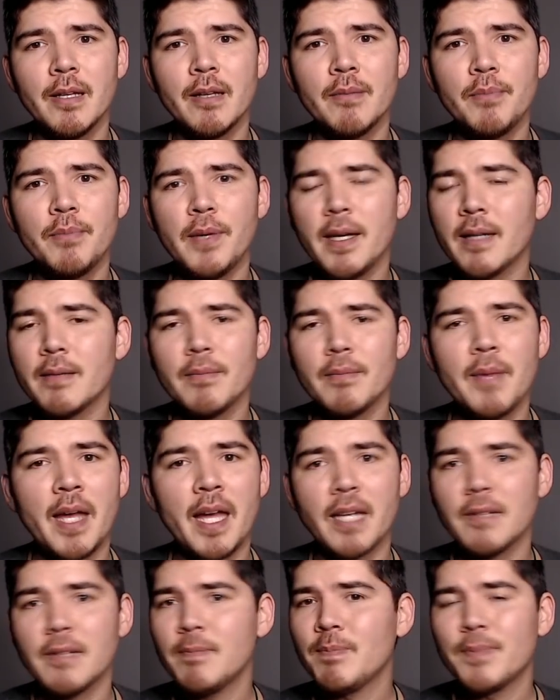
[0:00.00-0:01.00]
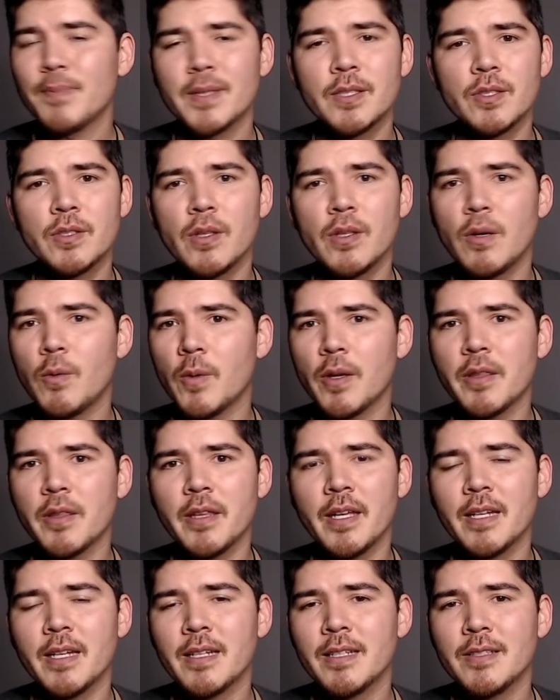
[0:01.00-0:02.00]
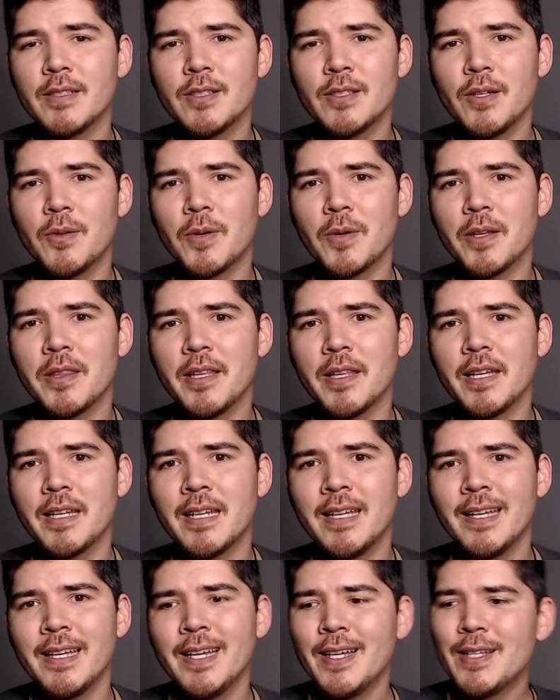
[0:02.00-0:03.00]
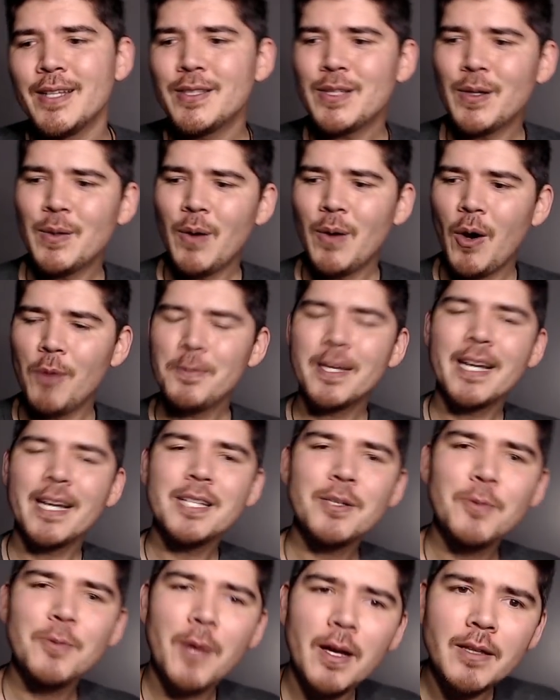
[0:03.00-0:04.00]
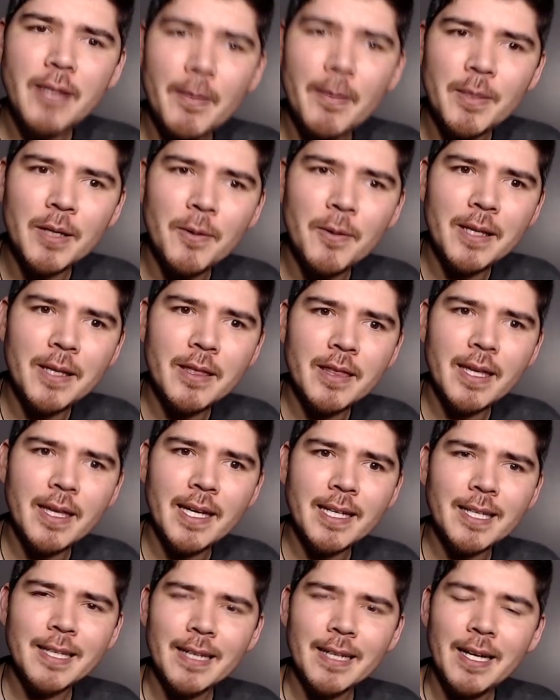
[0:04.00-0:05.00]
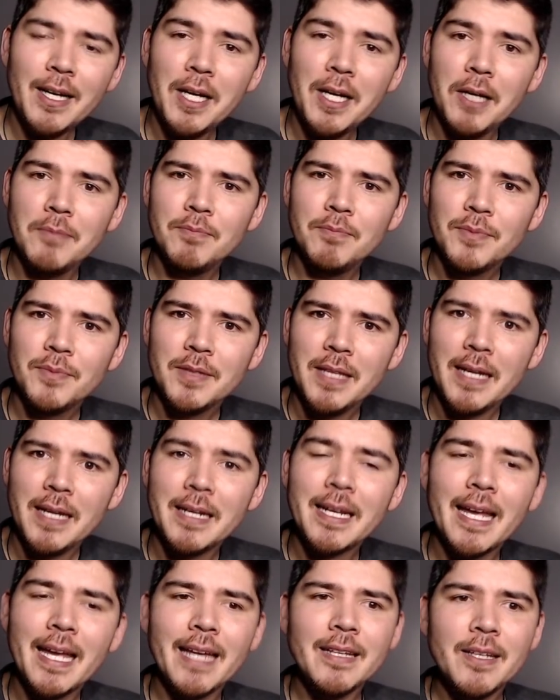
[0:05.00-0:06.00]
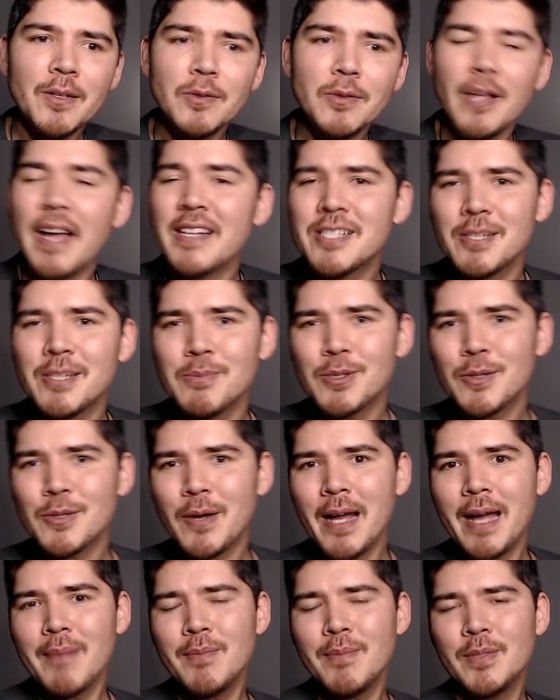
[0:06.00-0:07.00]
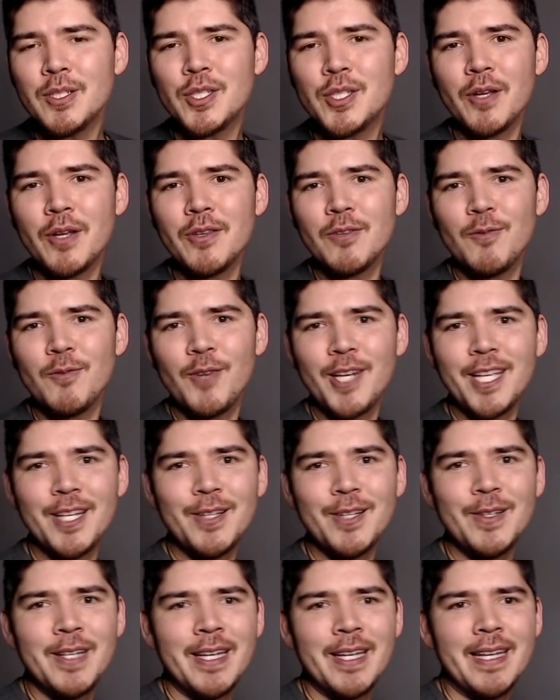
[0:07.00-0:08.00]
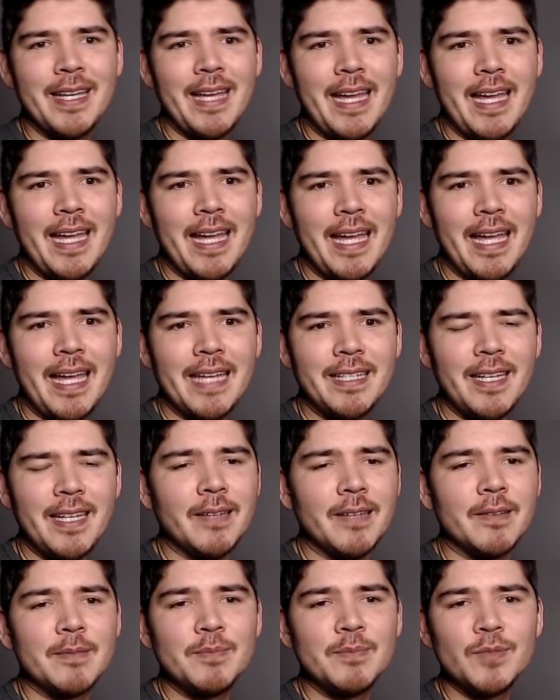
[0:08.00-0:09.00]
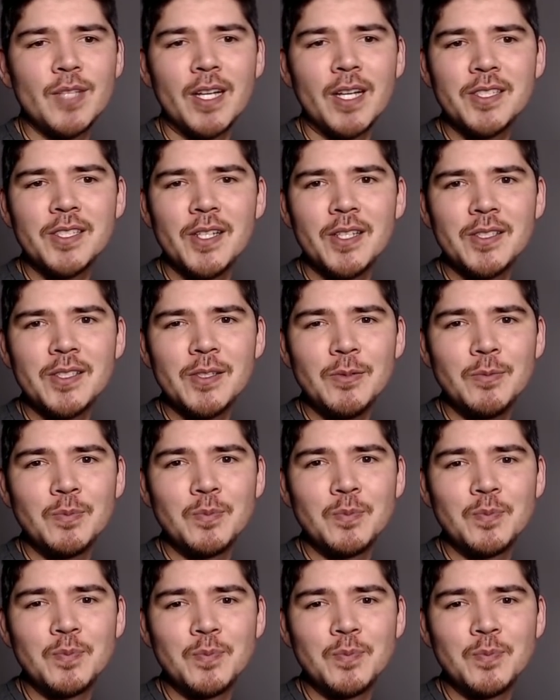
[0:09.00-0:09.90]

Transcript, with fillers: But man, so worth it, so worth it. So hope you guys are well. Let me know what you think, uh, and again, you know, like, subscribe, share this video, and yeah, talk to y'all soon.